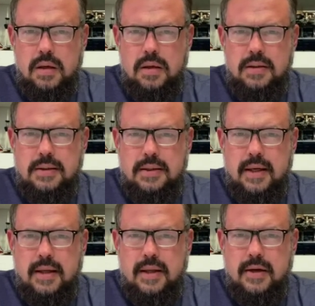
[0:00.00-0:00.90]
Let's
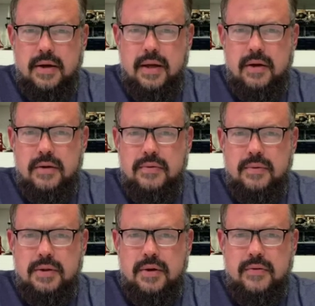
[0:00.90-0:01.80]
see, they did get noticed
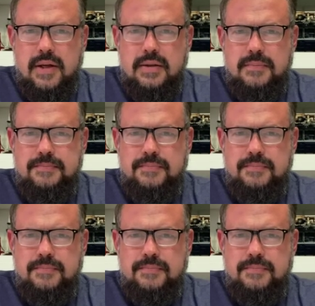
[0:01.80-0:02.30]
from the surveys.